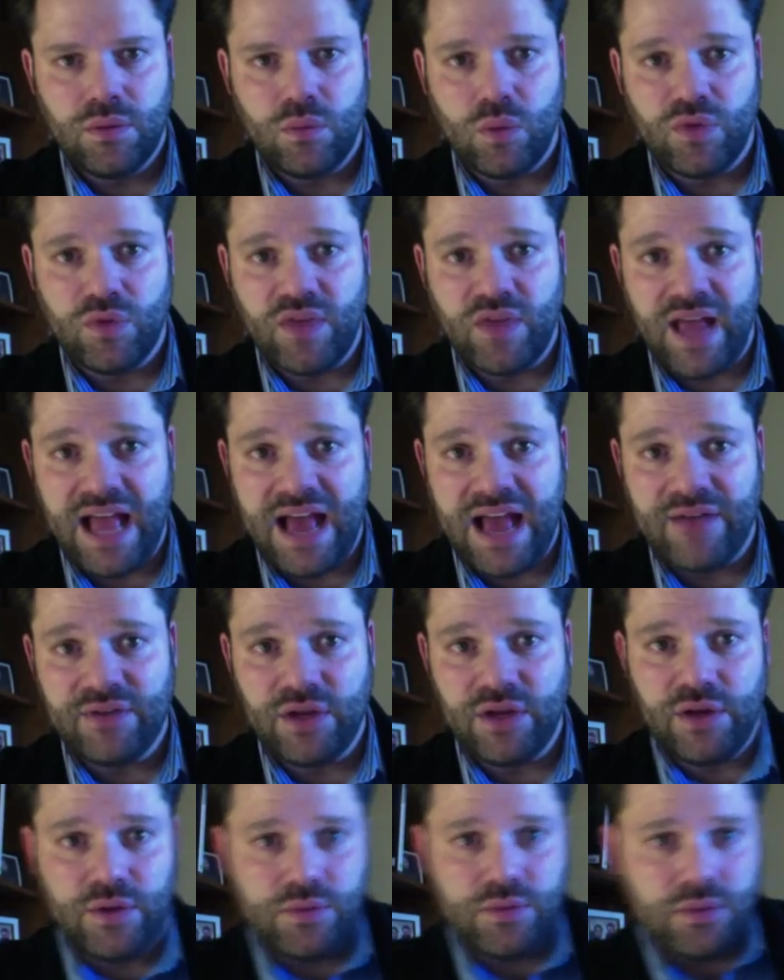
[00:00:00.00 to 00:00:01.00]
what they have to
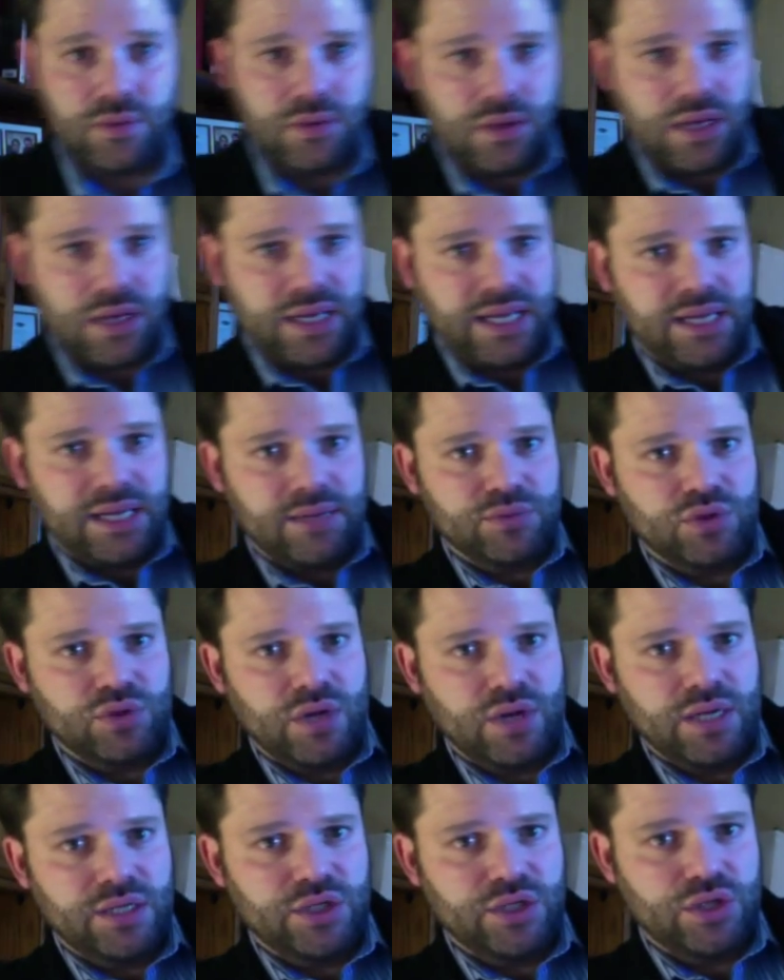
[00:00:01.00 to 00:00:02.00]
do. Again, I'm
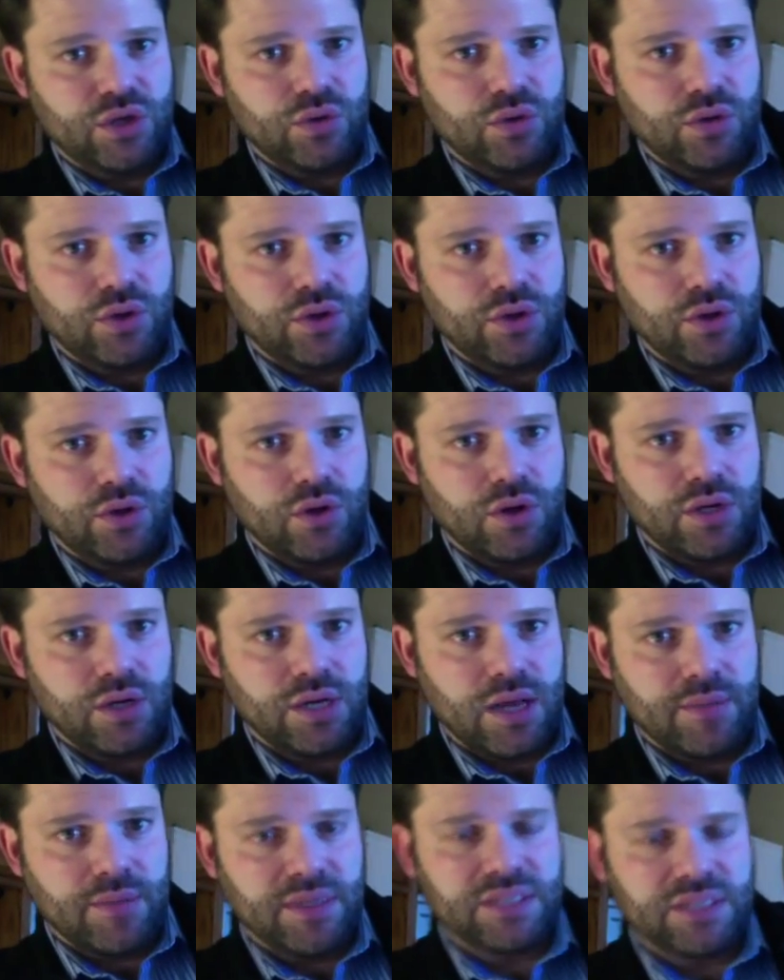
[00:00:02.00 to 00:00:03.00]
trying to show good
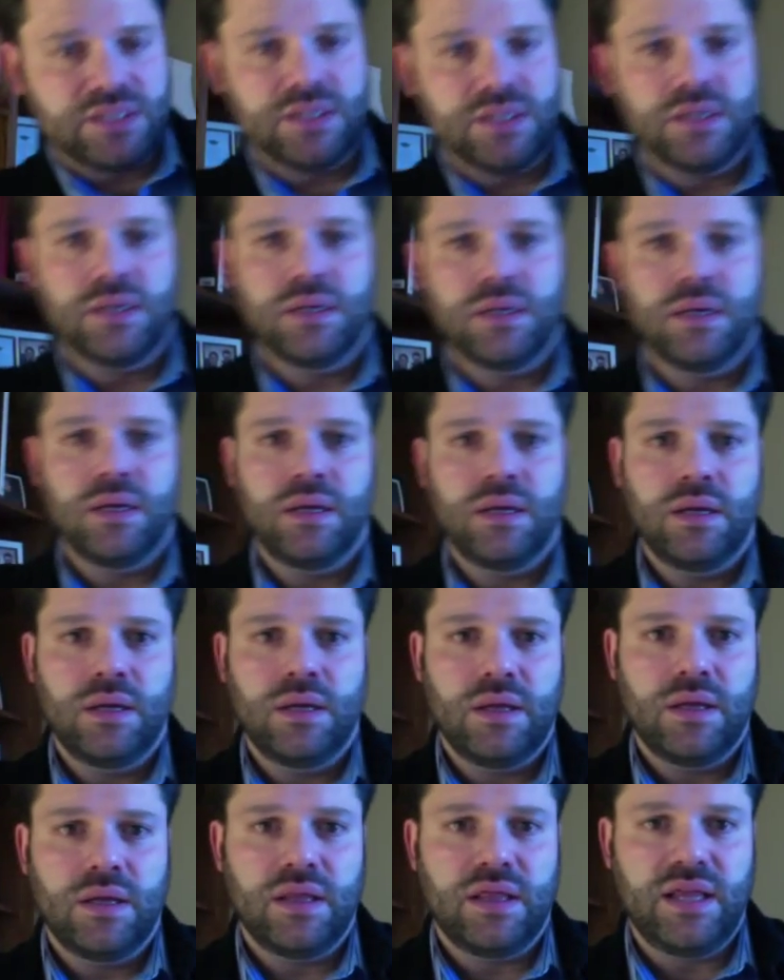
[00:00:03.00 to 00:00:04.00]
ergonomics.
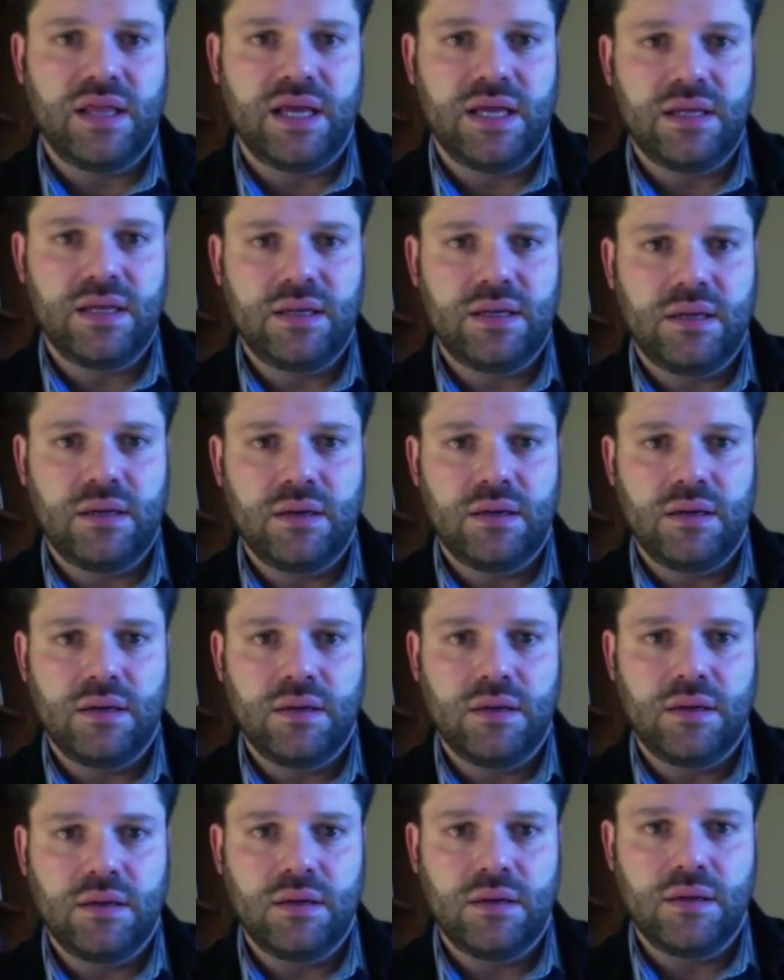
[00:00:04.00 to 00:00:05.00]
Then
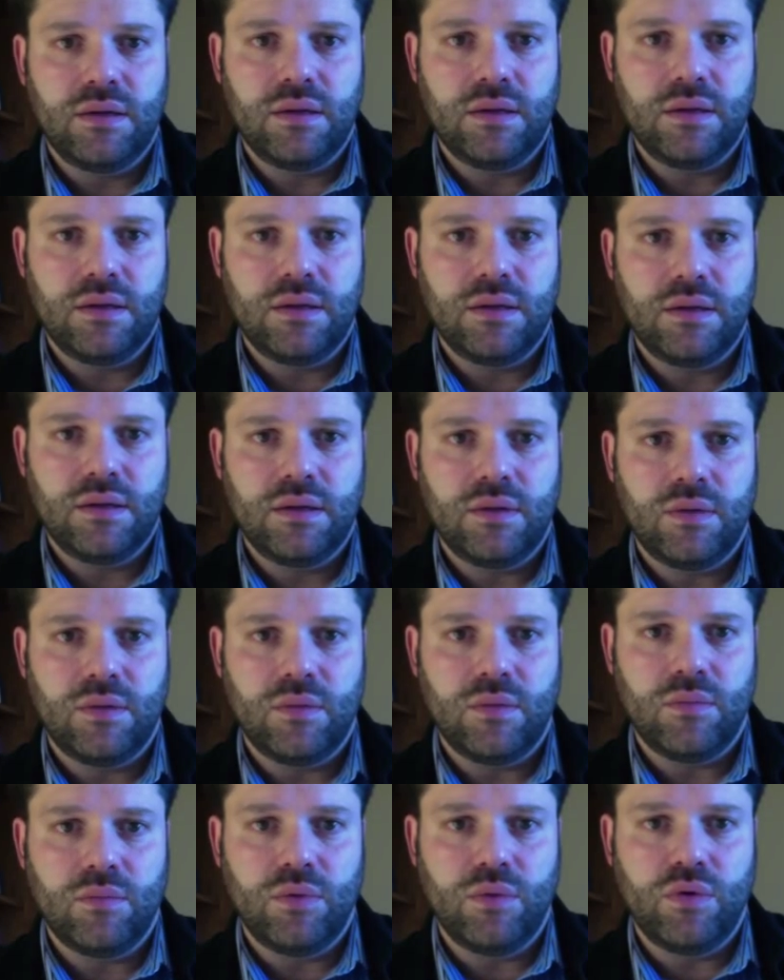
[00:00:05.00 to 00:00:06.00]

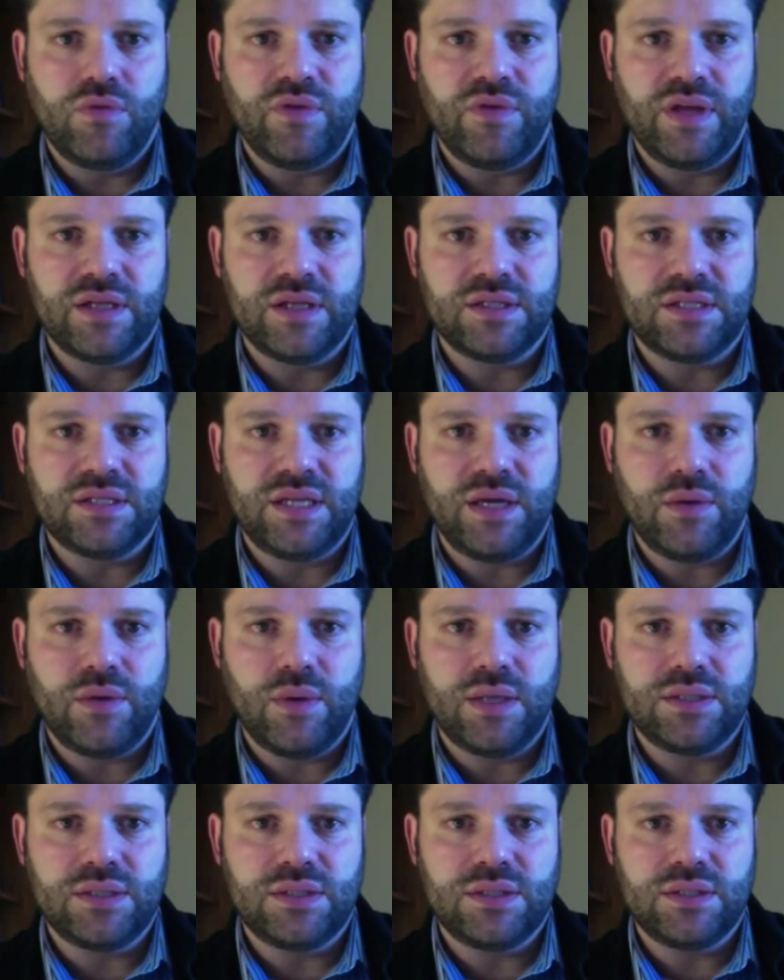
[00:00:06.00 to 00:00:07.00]
move in
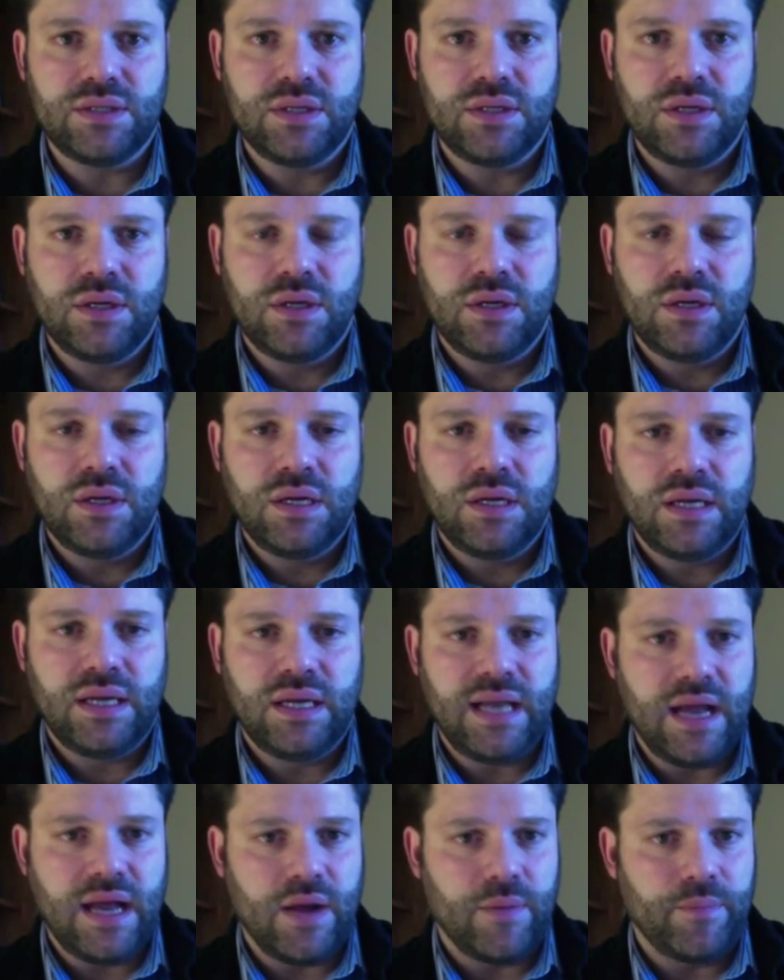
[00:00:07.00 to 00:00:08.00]
sequence.
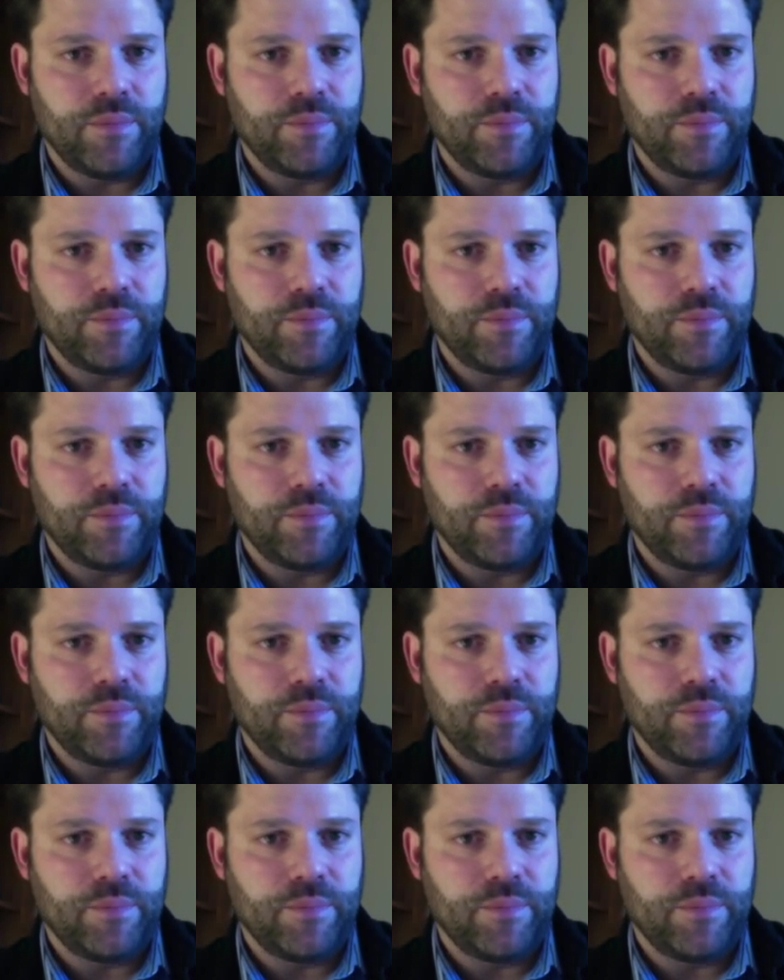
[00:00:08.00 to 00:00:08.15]
Now,